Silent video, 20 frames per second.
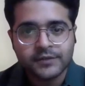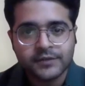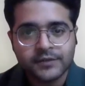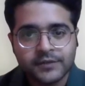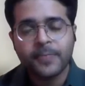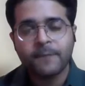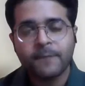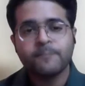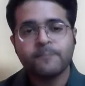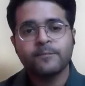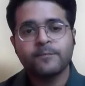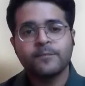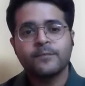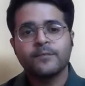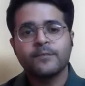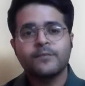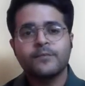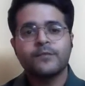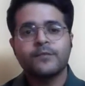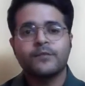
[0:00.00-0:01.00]
of election
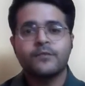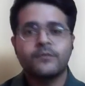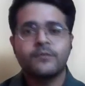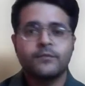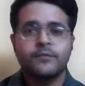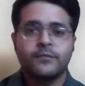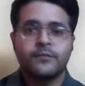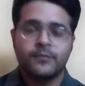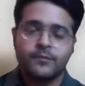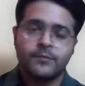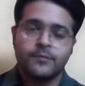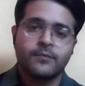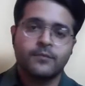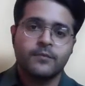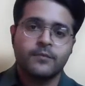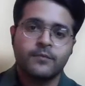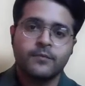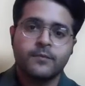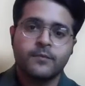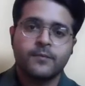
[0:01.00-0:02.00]
data
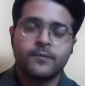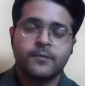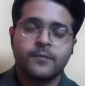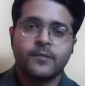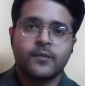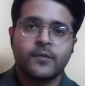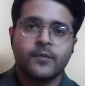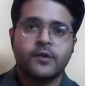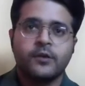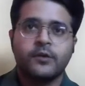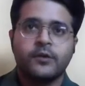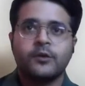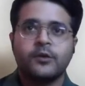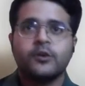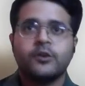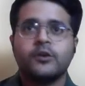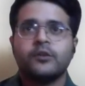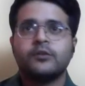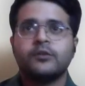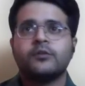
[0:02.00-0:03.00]
mm. where you will
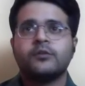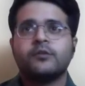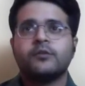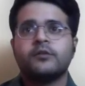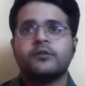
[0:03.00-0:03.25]
collect